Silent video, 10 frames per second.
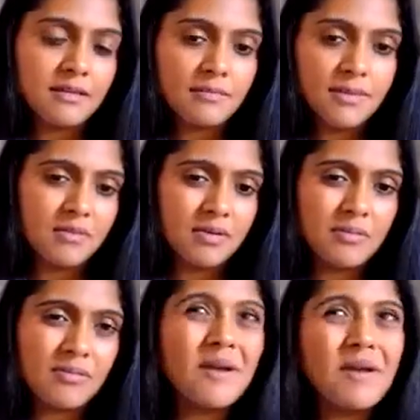minimum, we
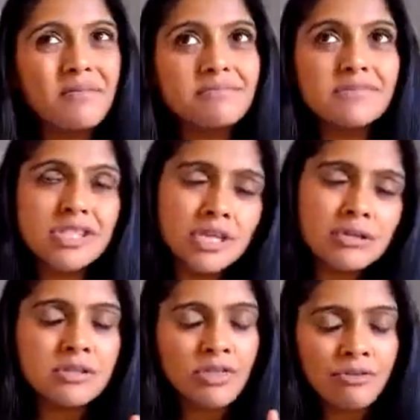might 2 to
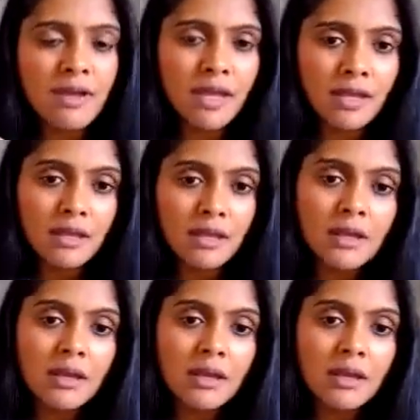3.